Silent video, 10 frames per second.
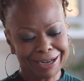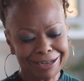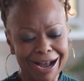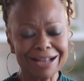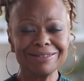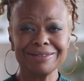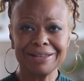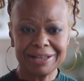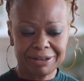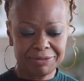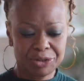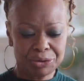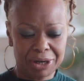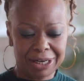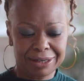God's gift
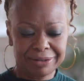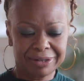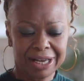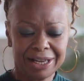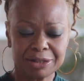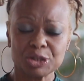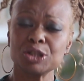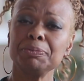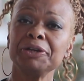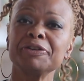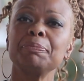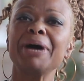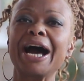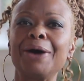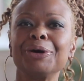to us is a spirit of
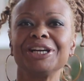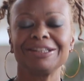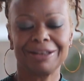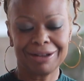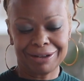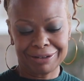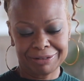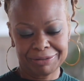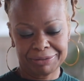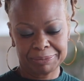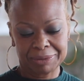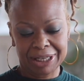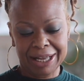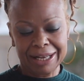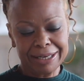power and love,
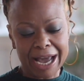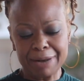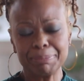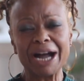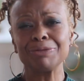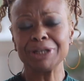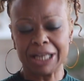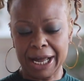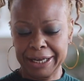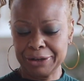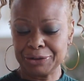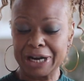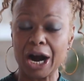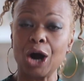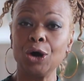not by relying on our